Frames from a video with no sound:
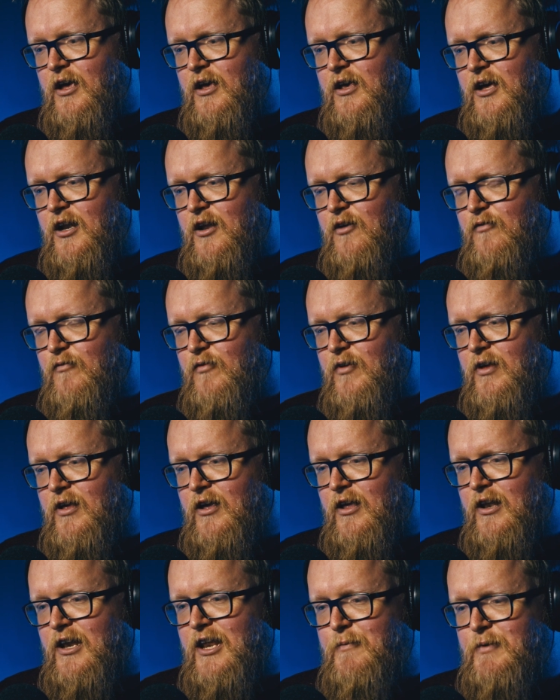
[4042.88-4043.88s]
a kind
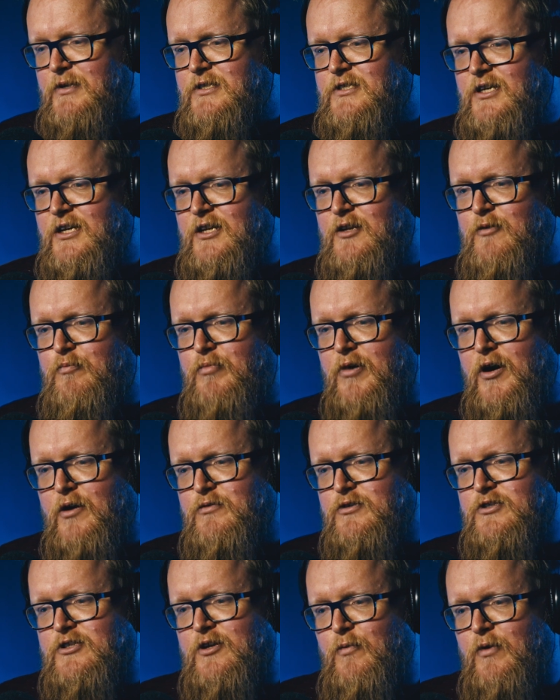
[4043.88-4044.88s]
of limited
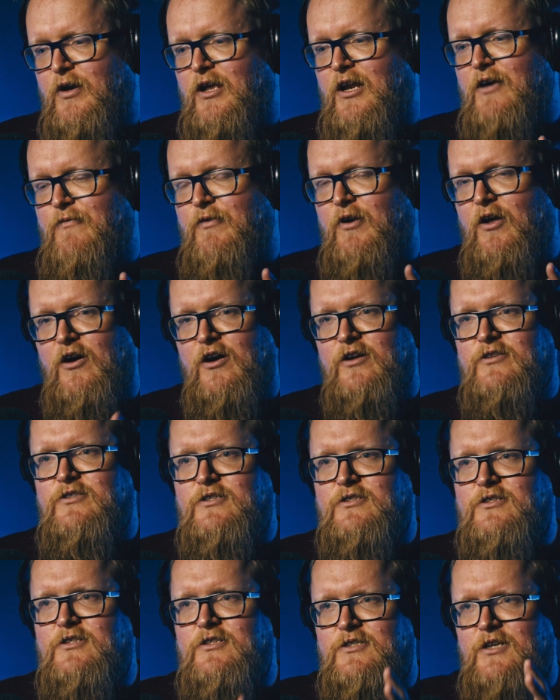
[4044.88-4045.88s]
poster. We're going to have an
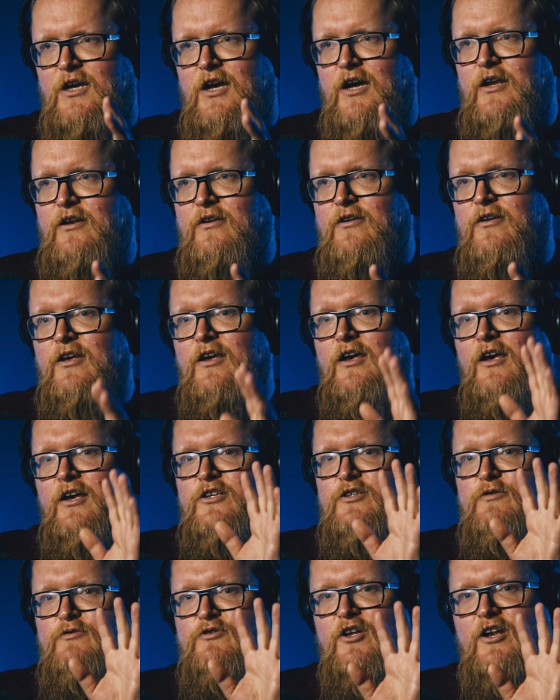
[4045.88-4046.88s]
artist design.
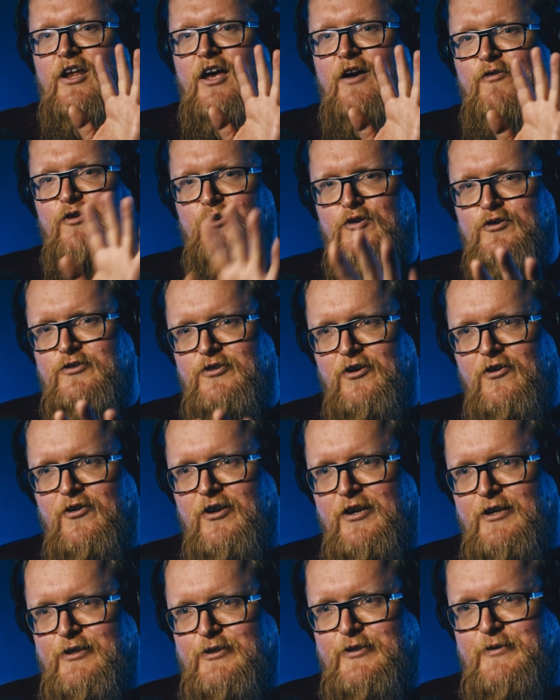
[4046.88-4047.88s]
So it's going to have your
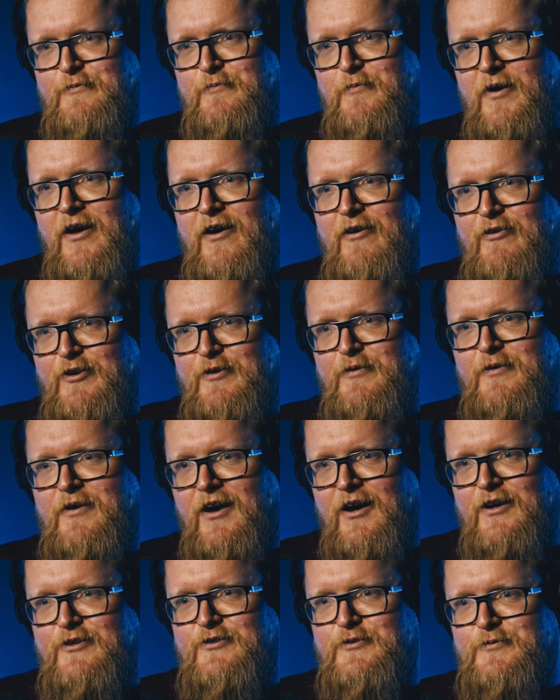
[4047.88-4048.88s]
dog in it somewhere and
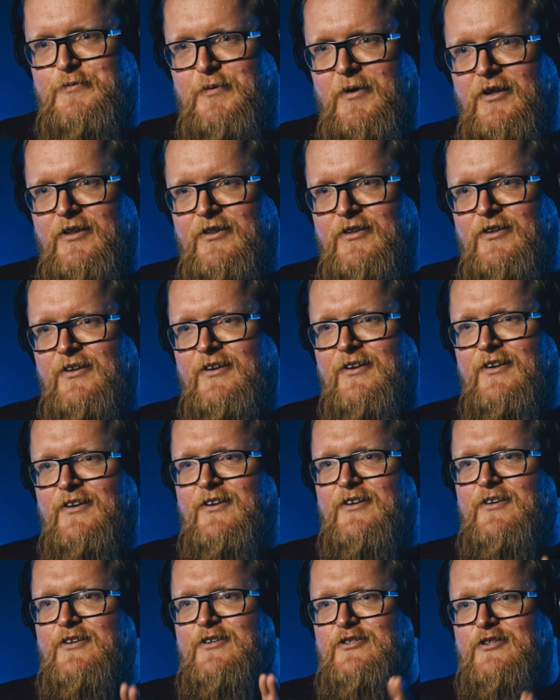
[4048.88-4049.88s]
you guys as well.
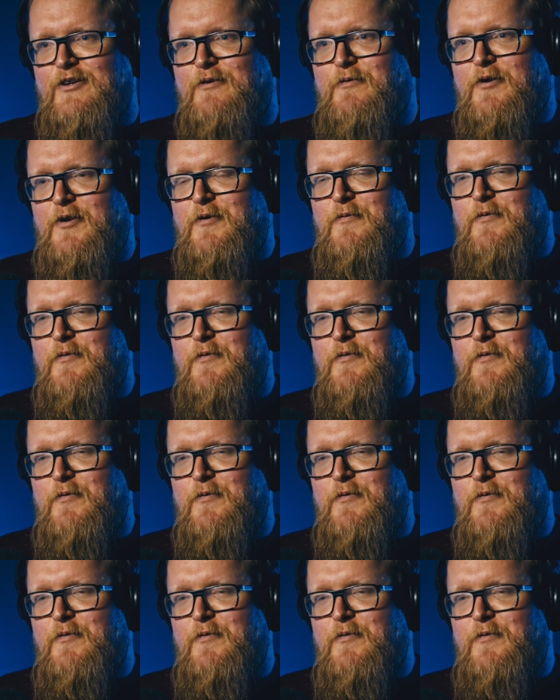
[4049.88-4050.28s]
So